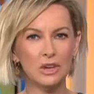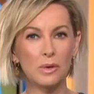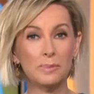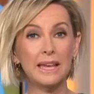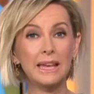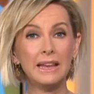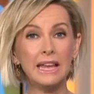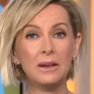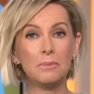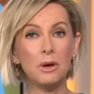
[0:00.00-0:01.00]
you. We begin
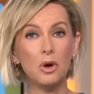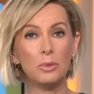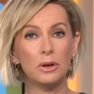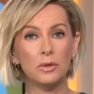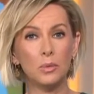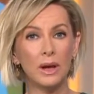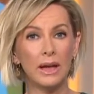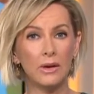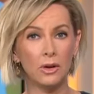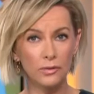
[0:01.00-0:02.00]
in Melbourne,
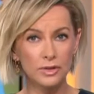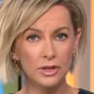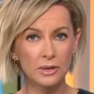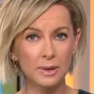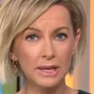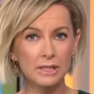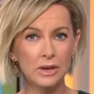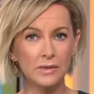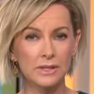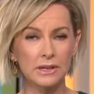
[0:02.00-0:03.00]
where an off-duty police
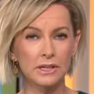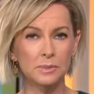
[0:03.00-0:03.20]
officer has